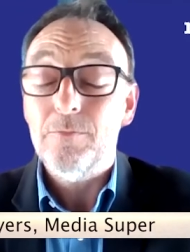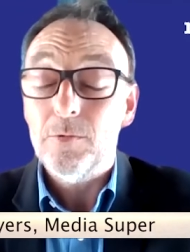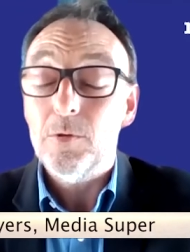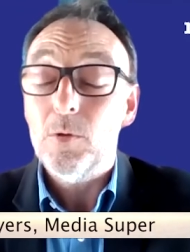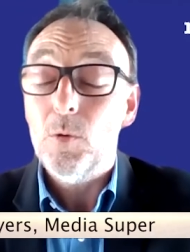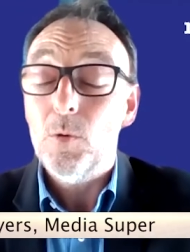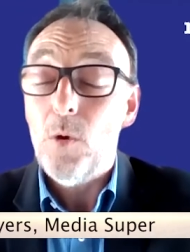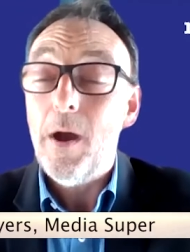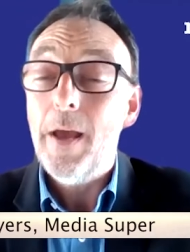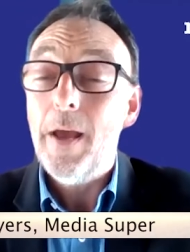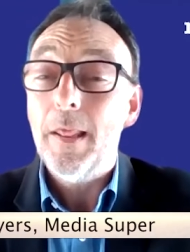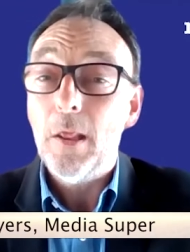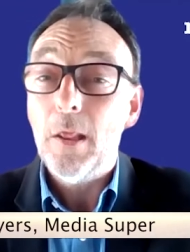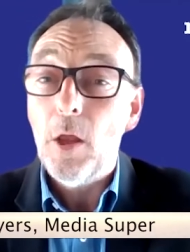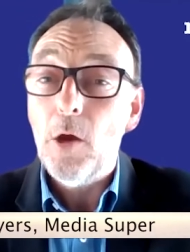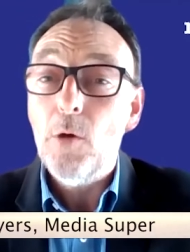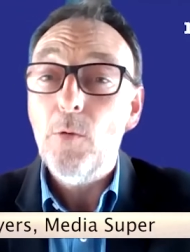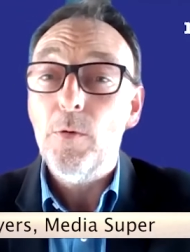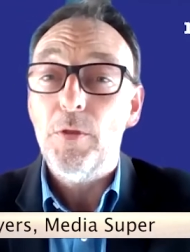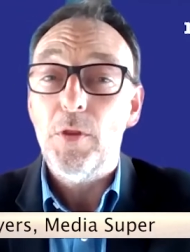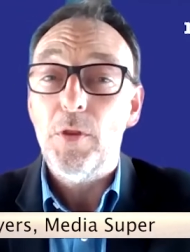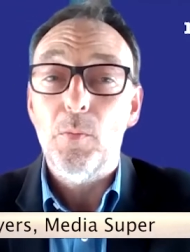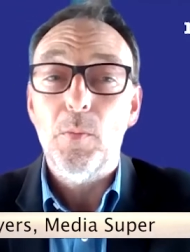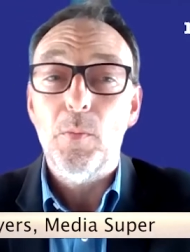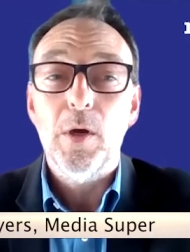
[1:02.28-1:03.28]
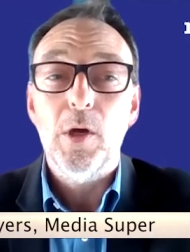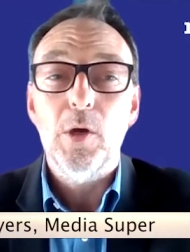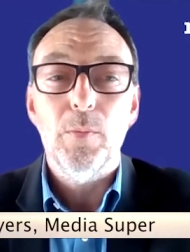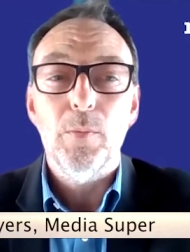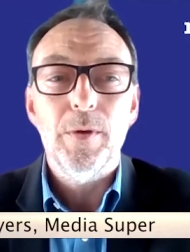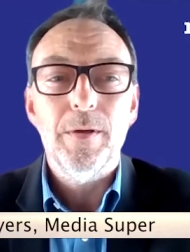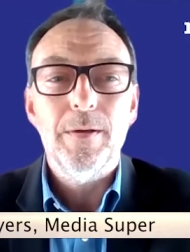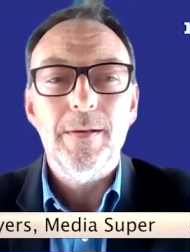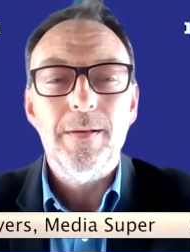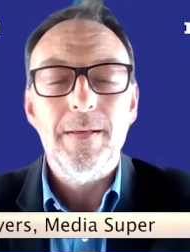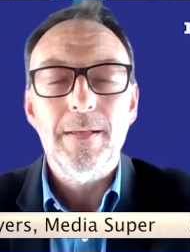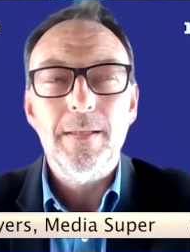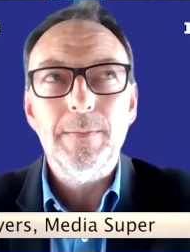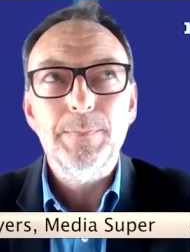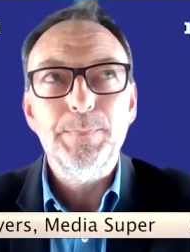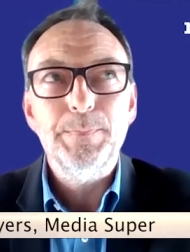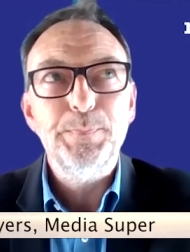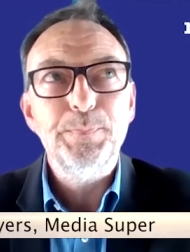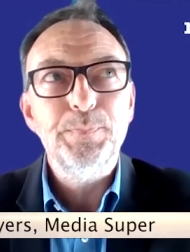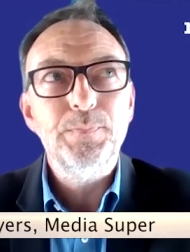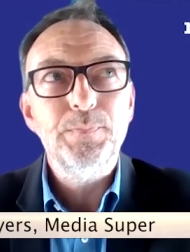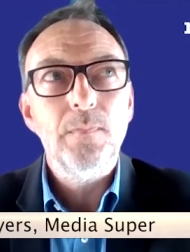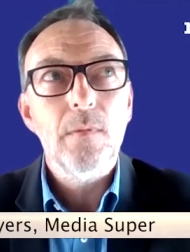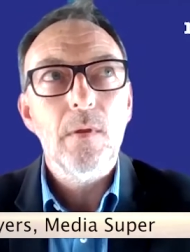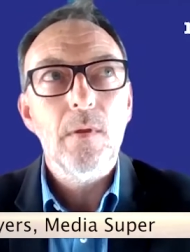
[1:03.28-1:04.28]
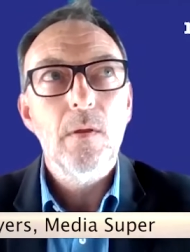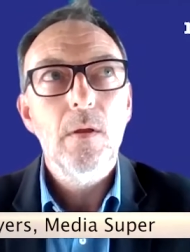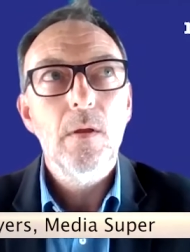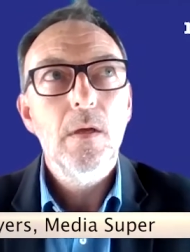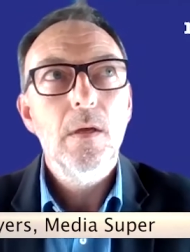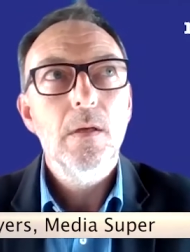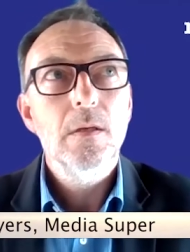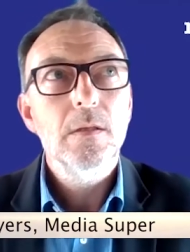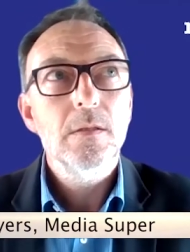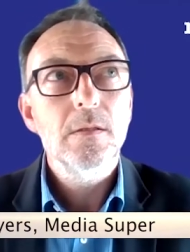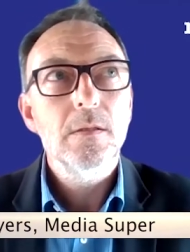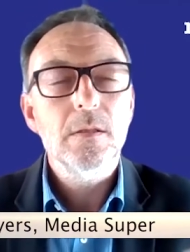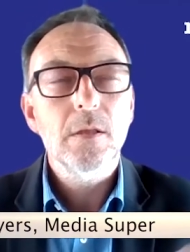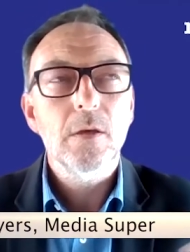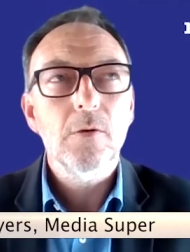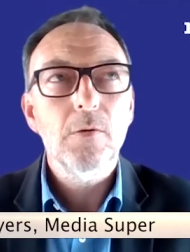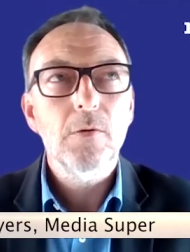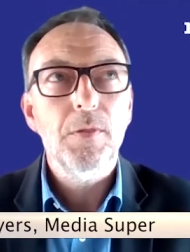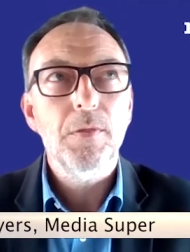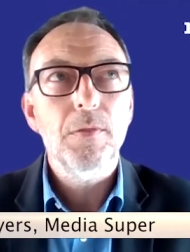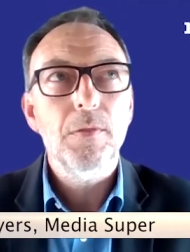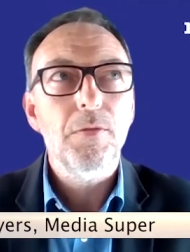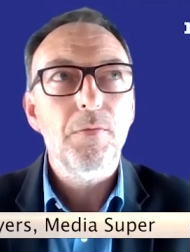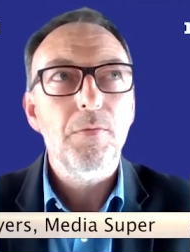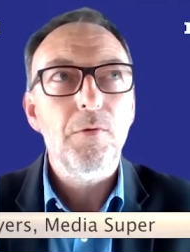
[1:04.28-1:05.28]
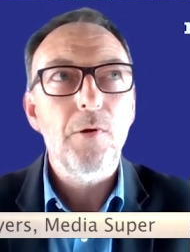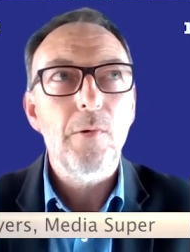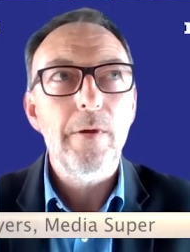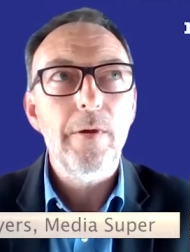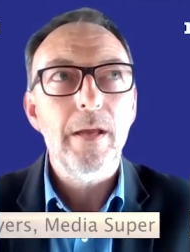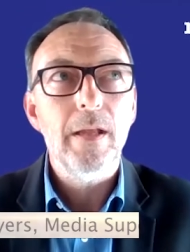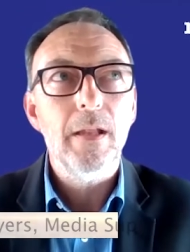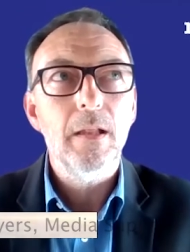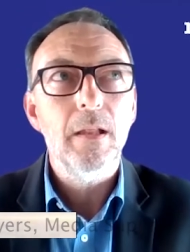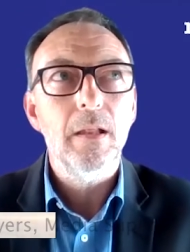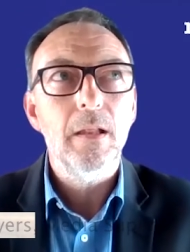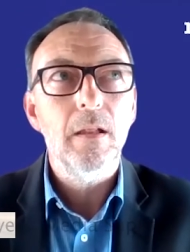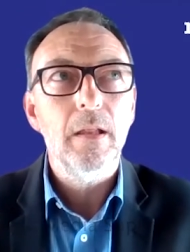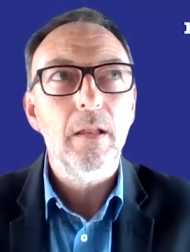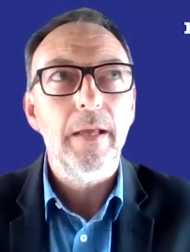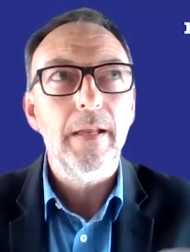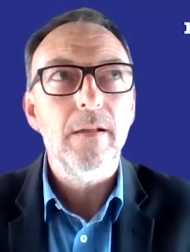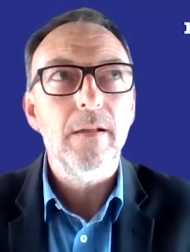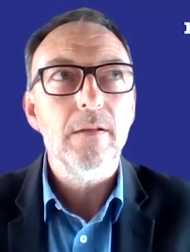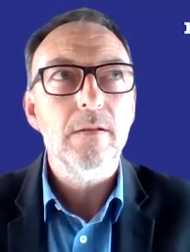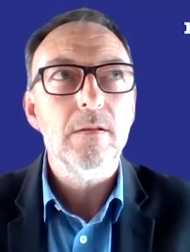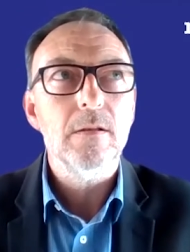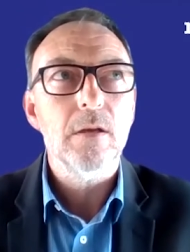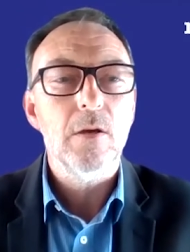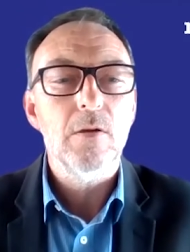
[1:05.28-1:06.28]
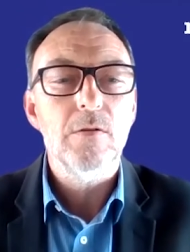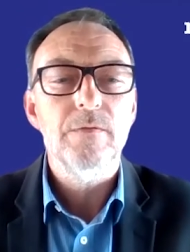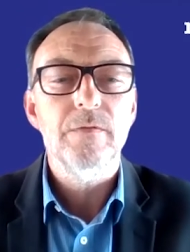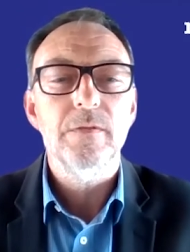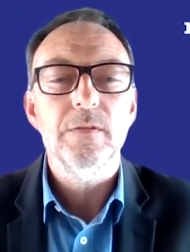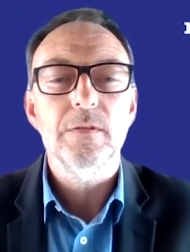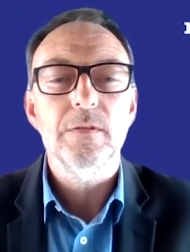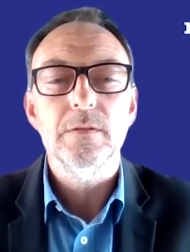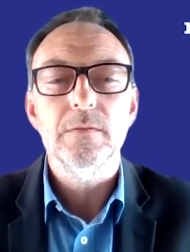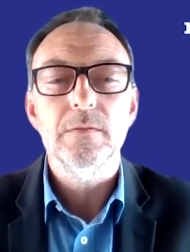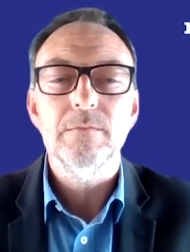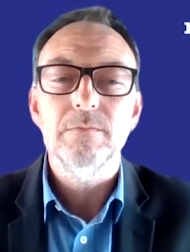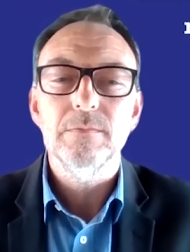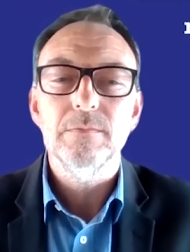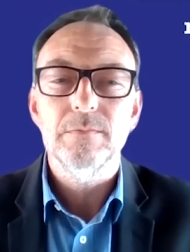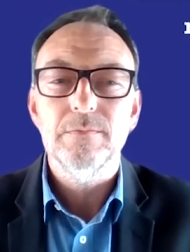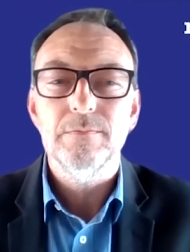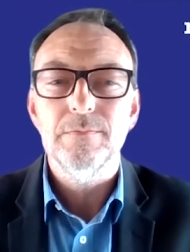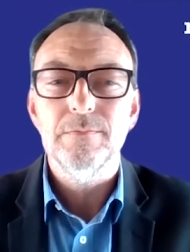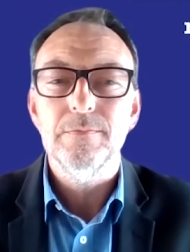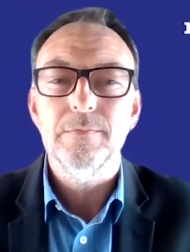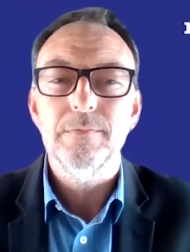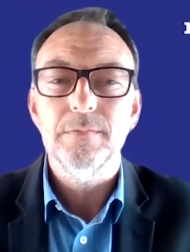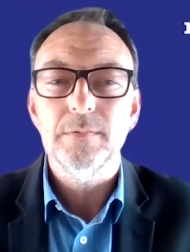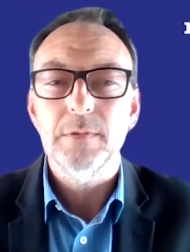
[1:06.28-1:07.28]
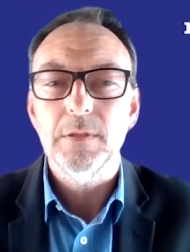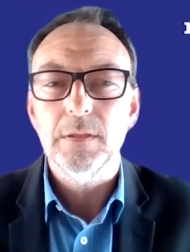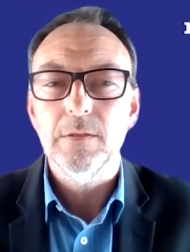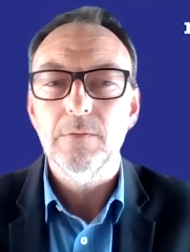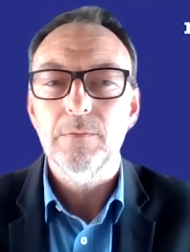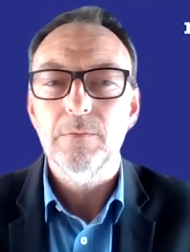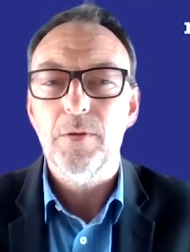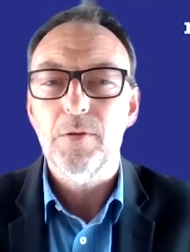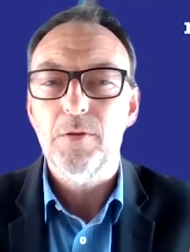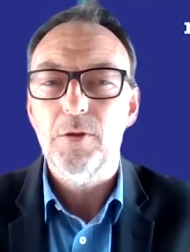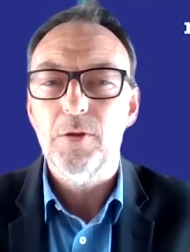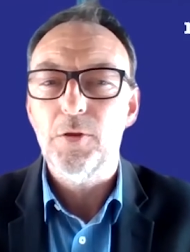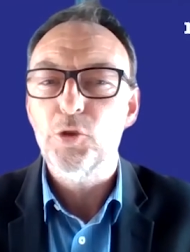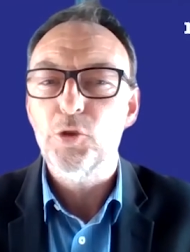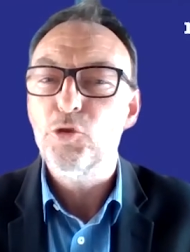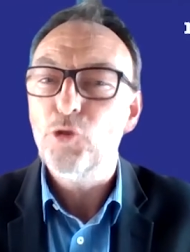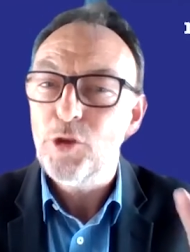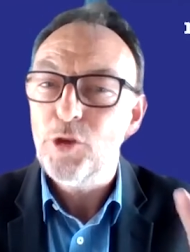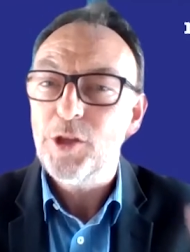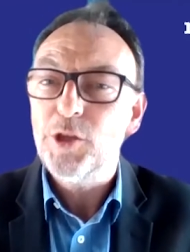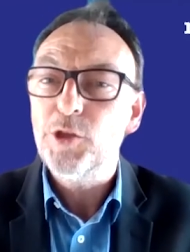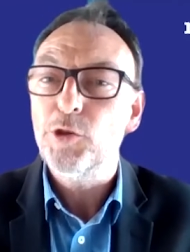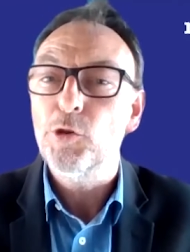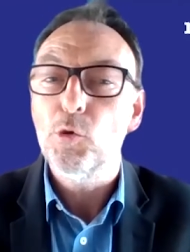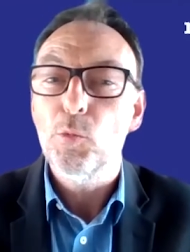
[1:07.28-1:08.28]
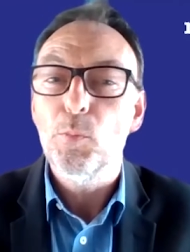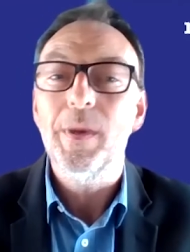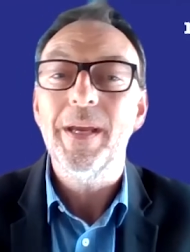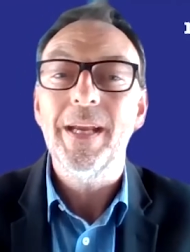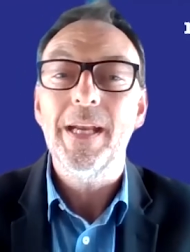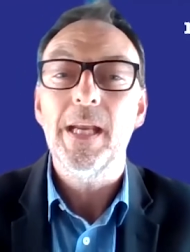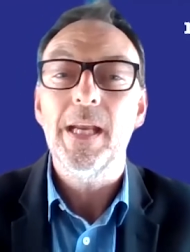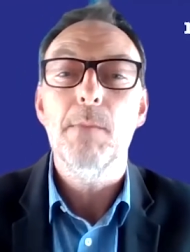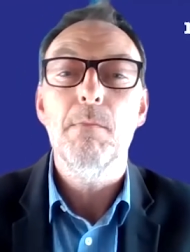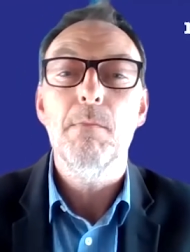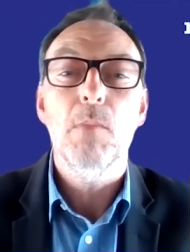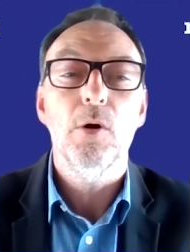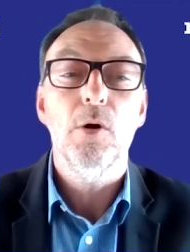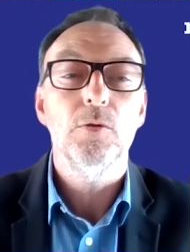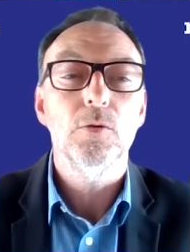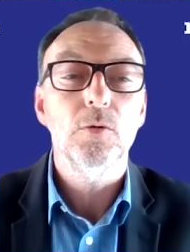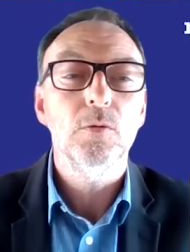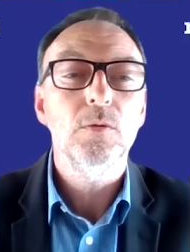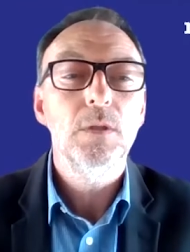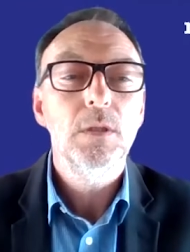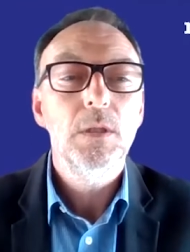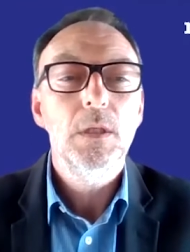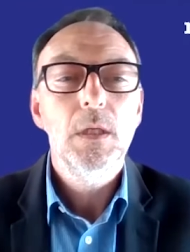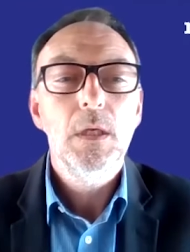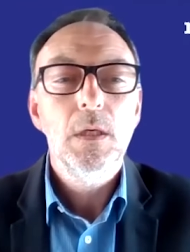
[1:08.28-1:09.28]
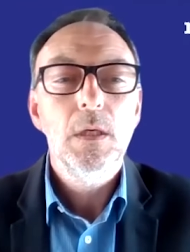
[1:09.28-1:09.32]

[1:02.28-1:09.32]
quite low at the moment. Um, so throwing a lens over, you know, the, the traditional media model,